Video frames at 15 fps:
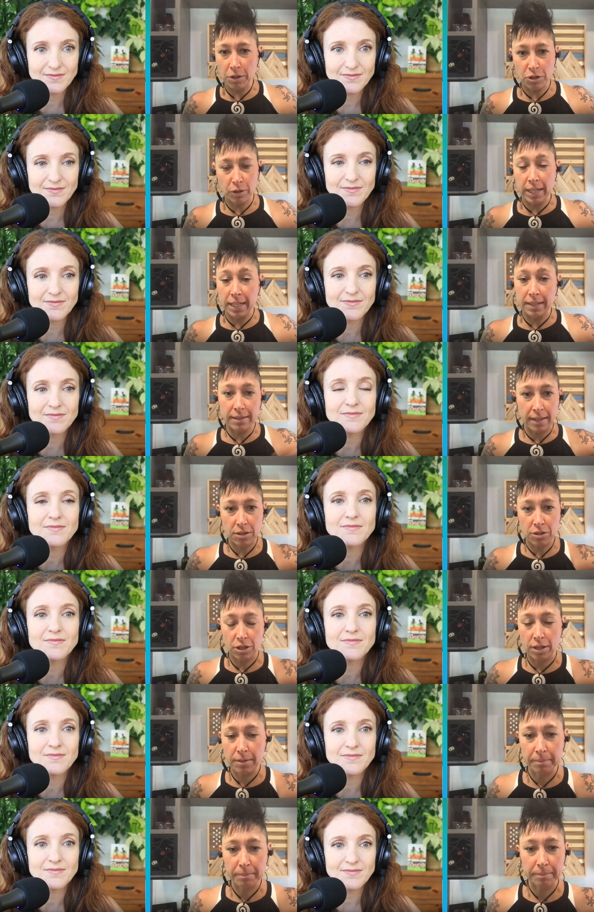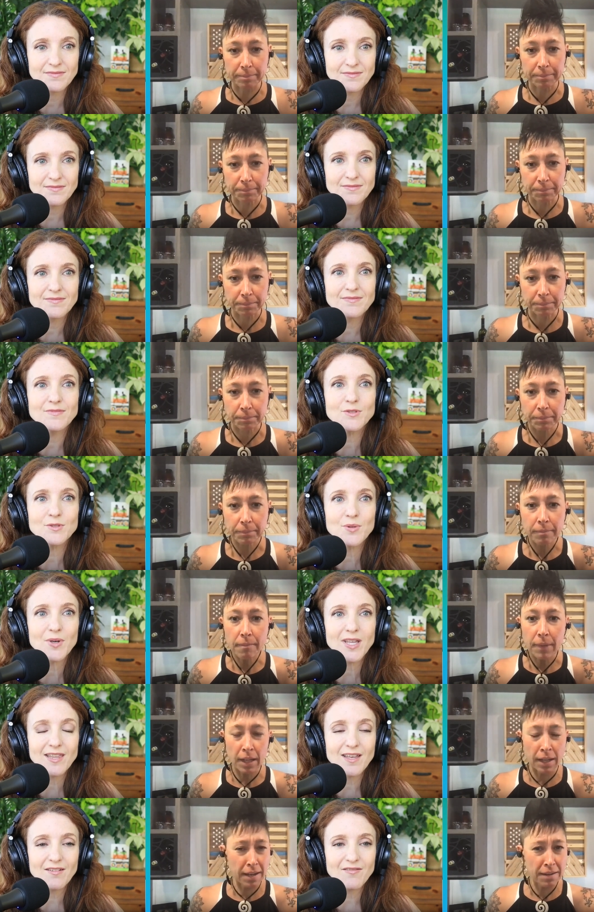Speaker 1: a training session. Ooh, I
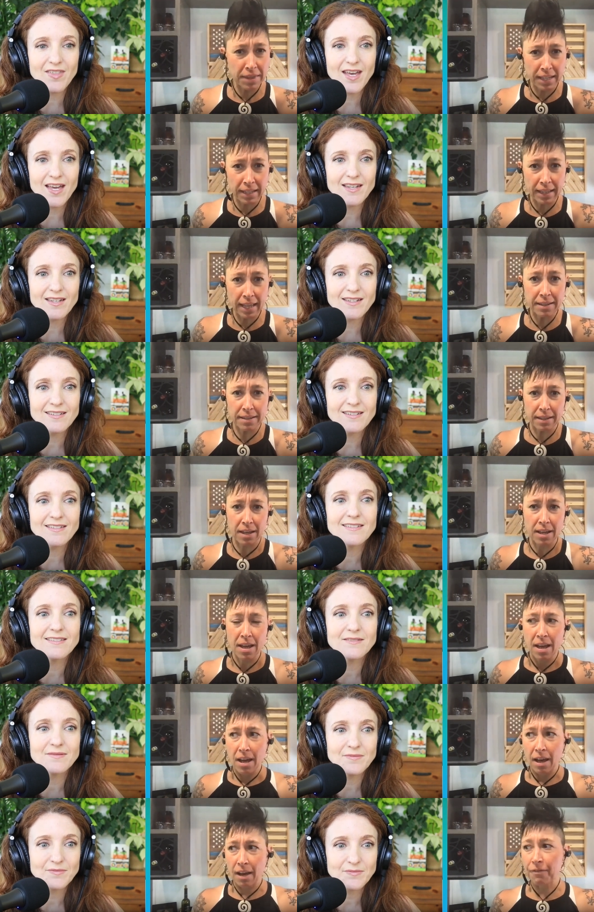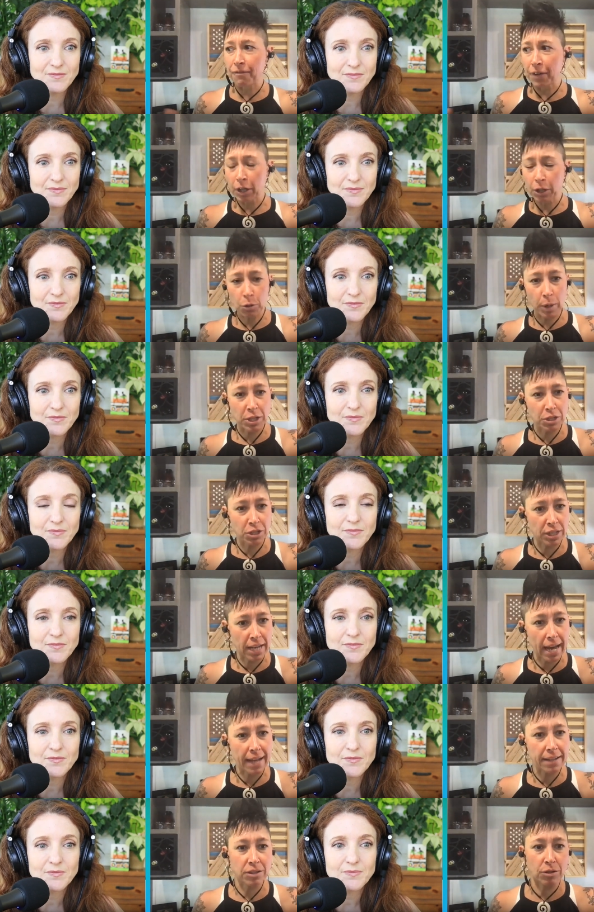love and that. I think that's a fair
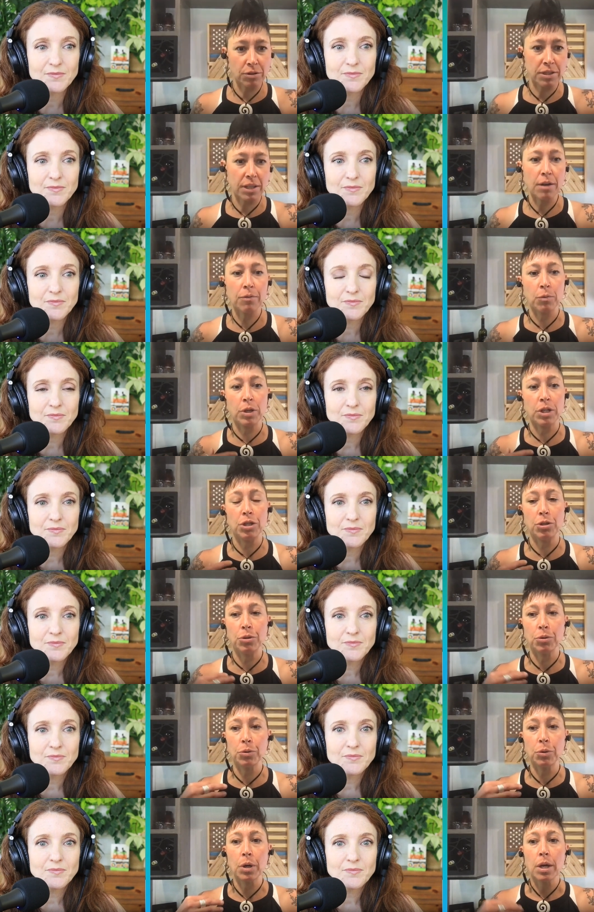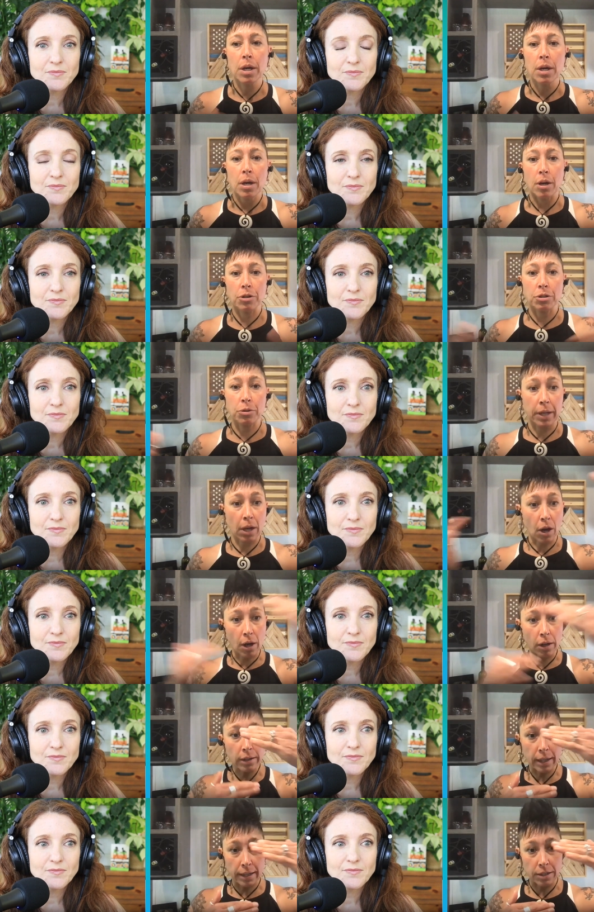question to ask yourself when you are doing
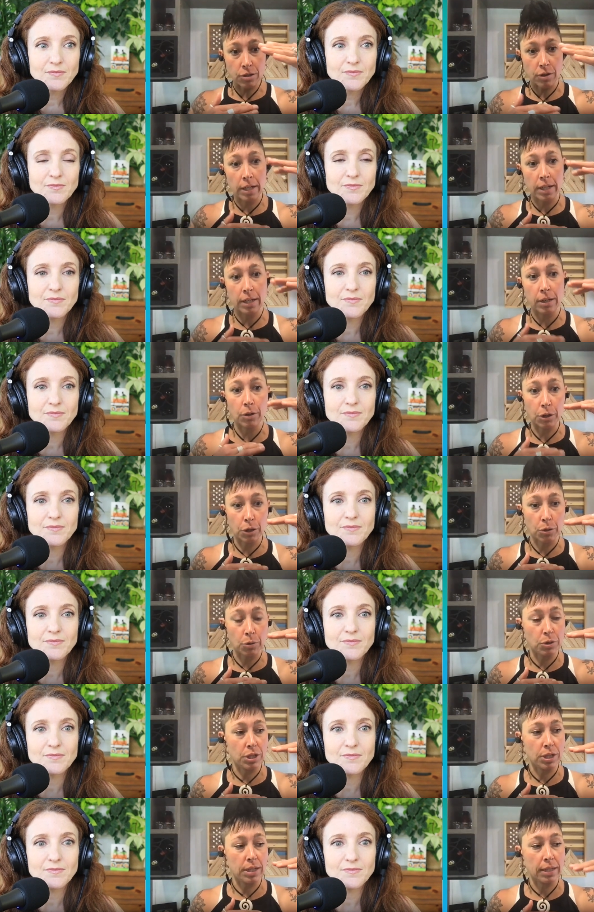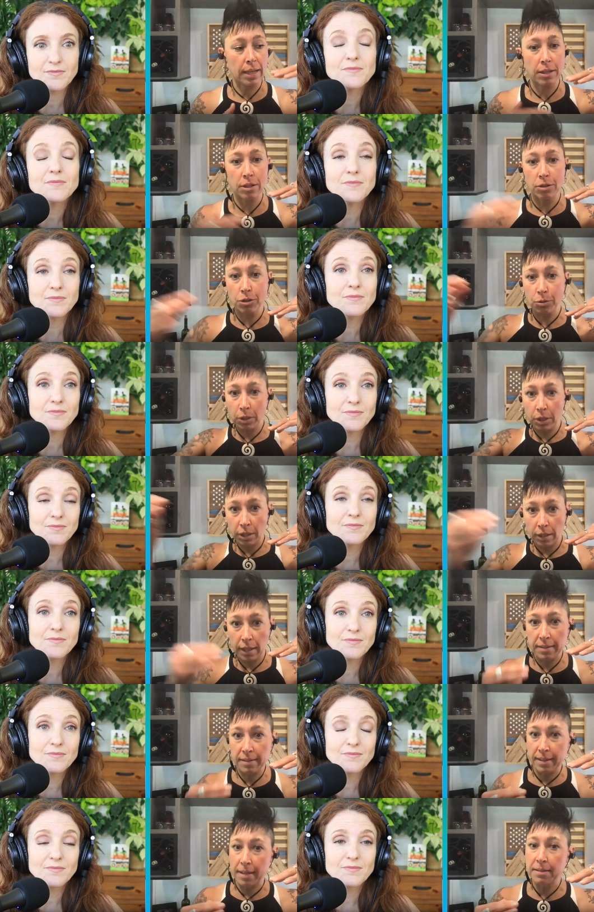online training or coaching that you do a
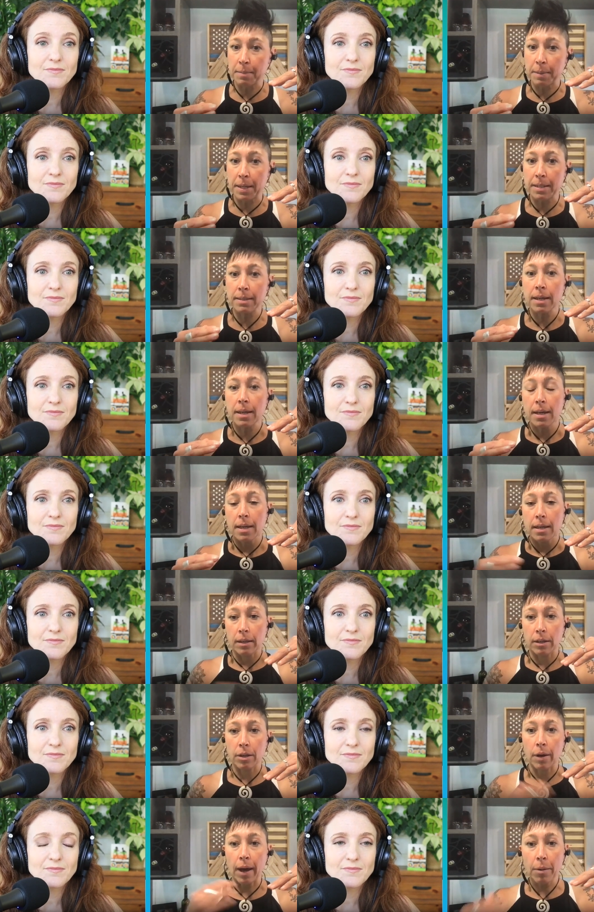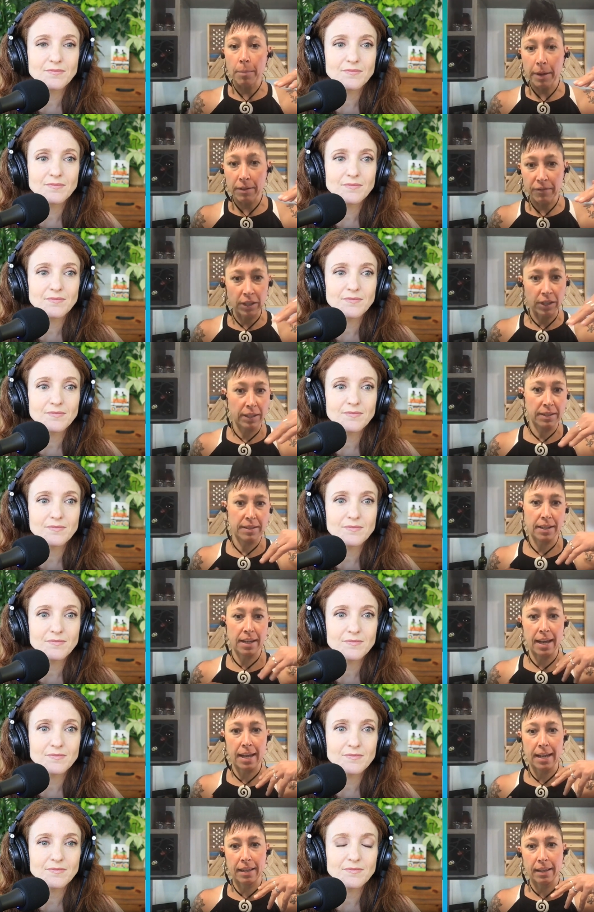little assessment. You know, how am I feeling
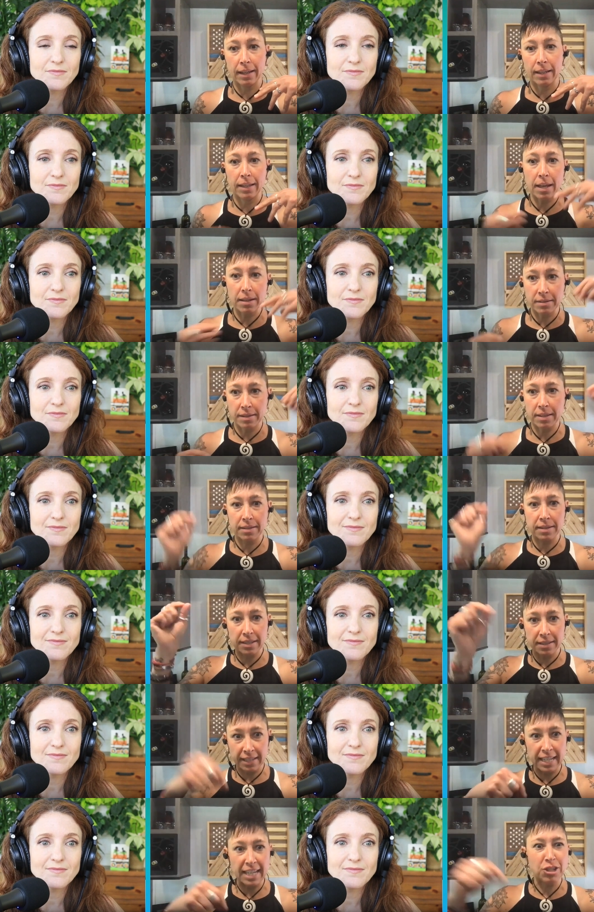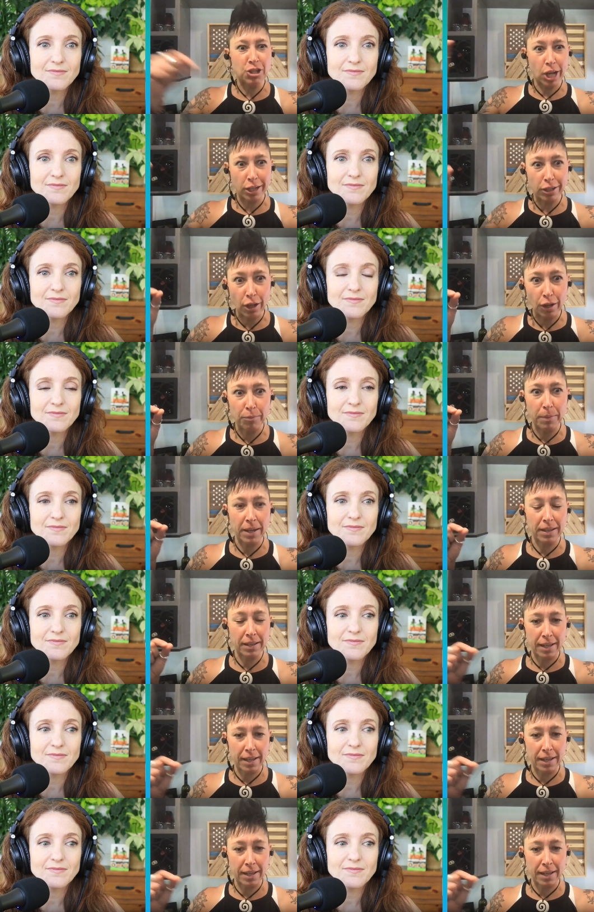today? Like, yes, this needs to get checked off my